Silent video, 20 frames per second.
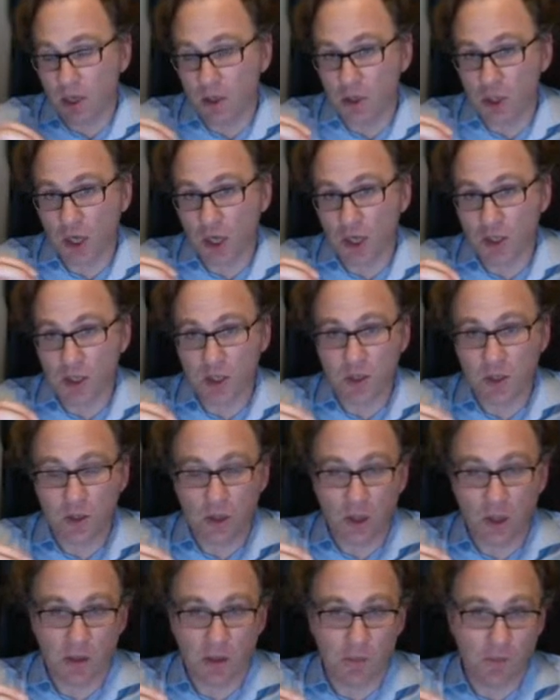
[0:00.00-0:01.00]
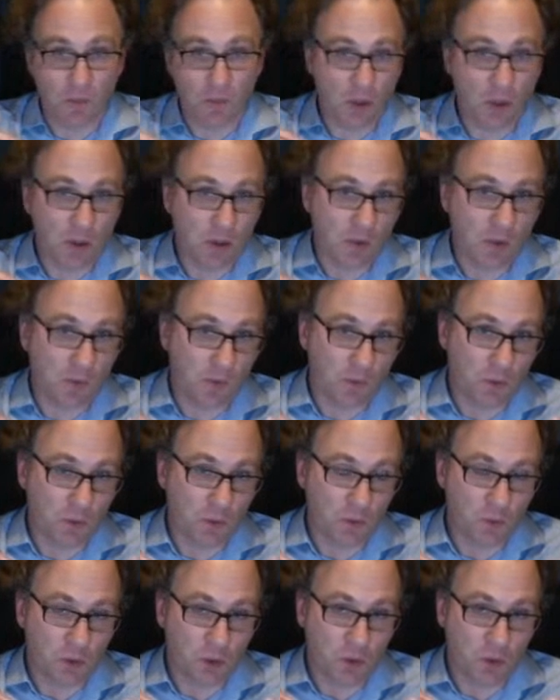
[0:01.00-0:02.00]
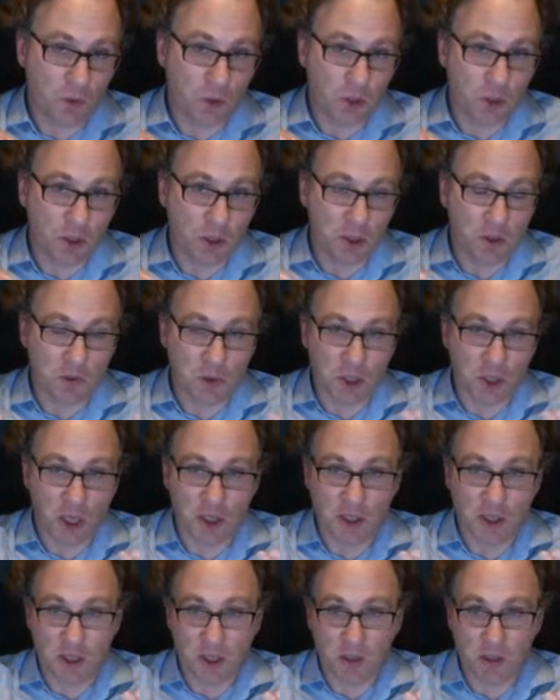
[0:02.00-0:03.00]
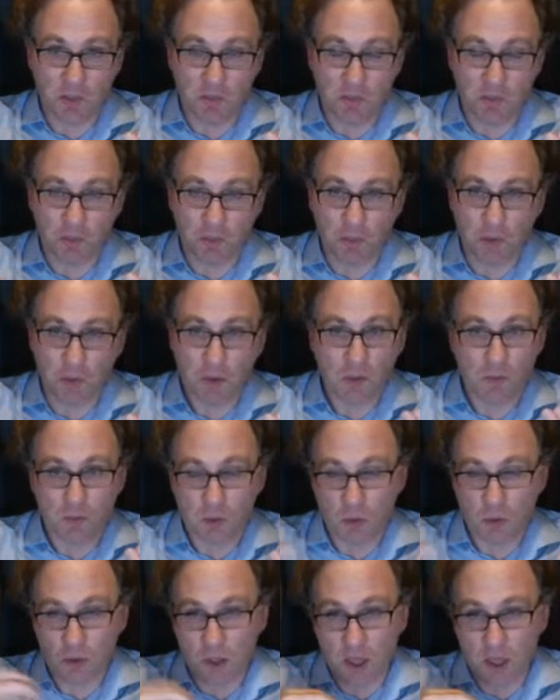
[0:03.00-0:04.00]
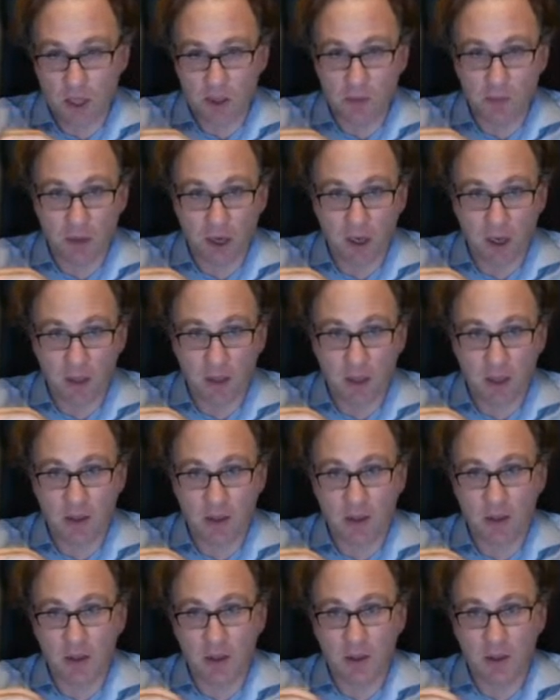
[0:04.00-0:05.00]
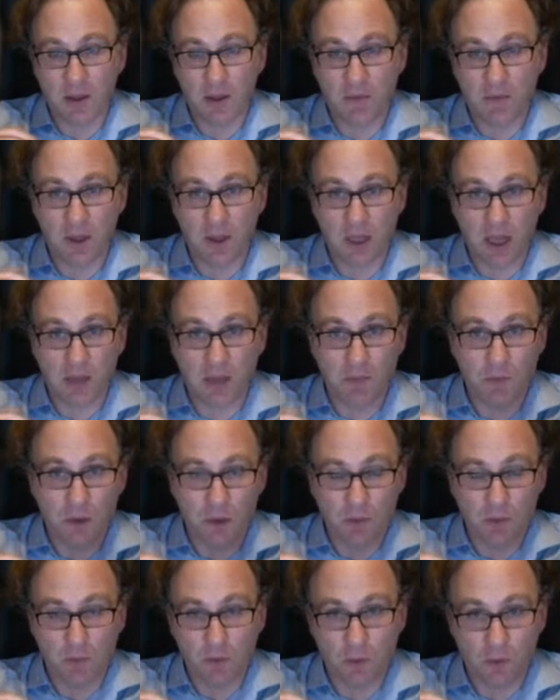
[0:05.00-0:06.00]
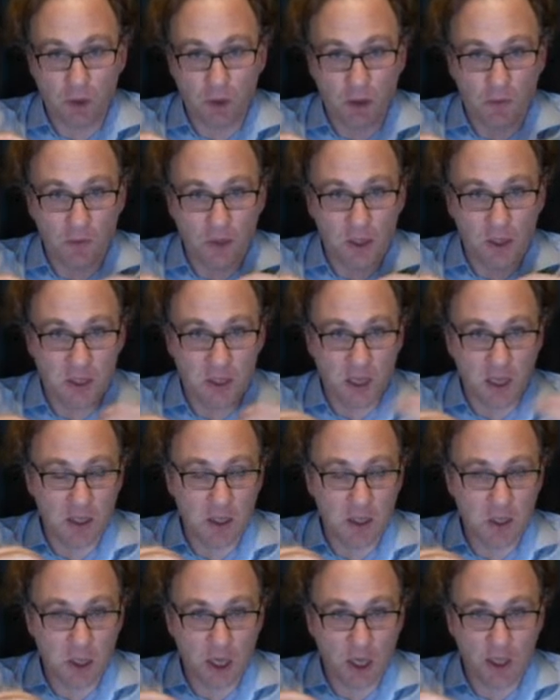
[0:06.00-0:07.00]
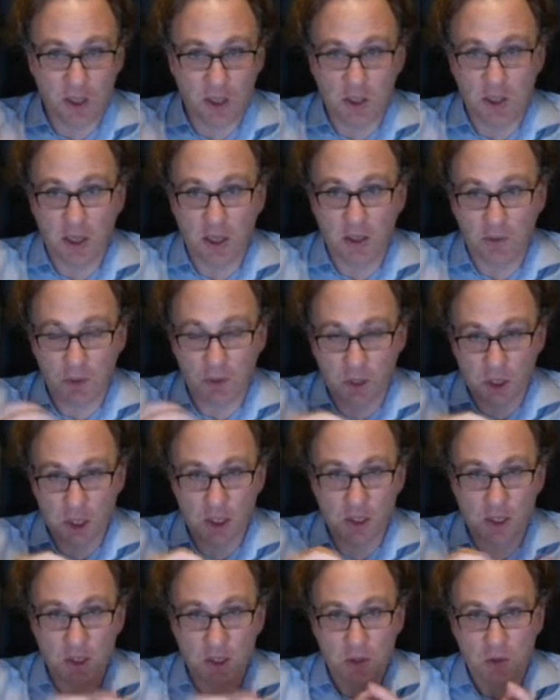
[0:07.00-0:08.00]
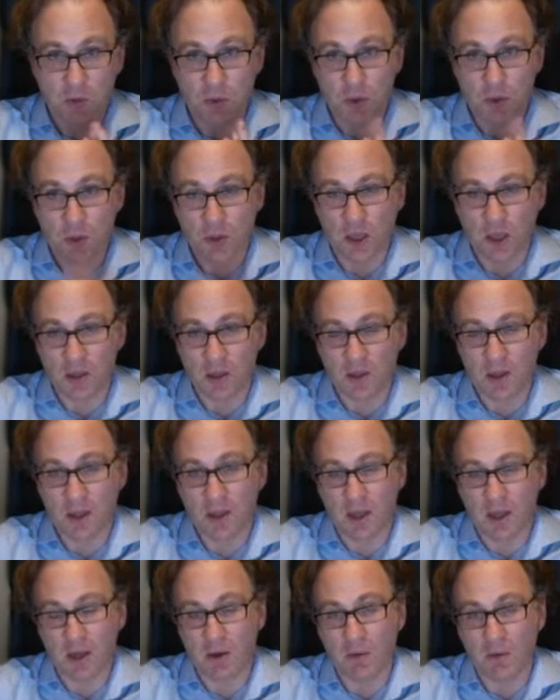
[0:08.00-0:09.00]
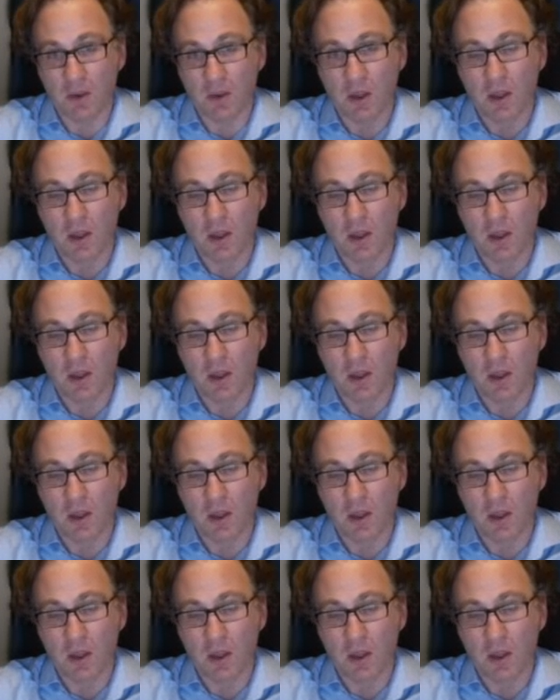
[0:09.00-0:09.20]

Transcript: changes, would also lead to changes to the other part, and every time when one of these sites changes, the other one changes too. So that kind of